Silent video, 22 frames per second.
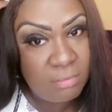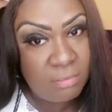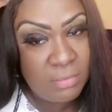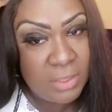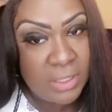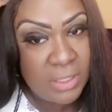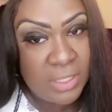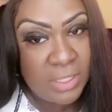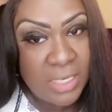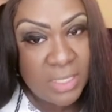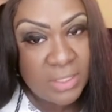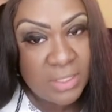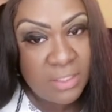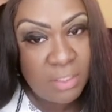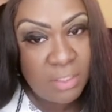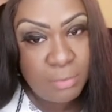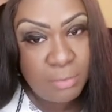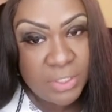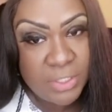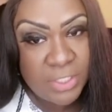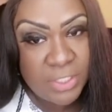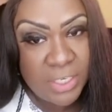then I'd still
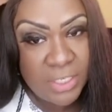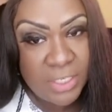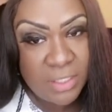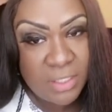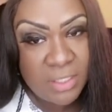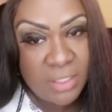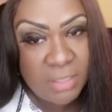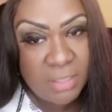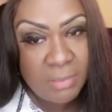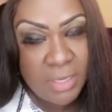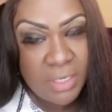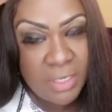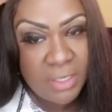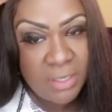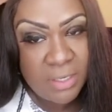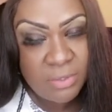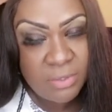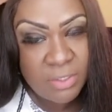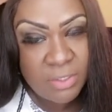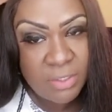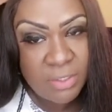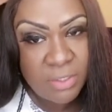be chained to somebody
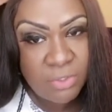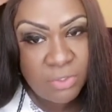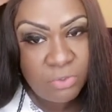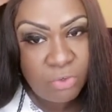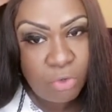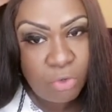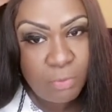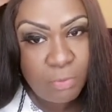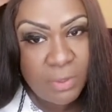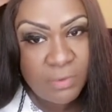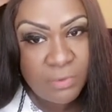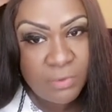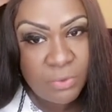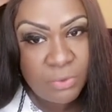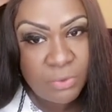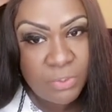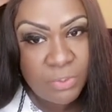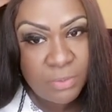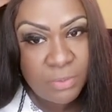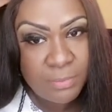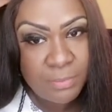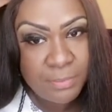else to control my
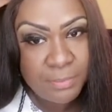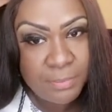future.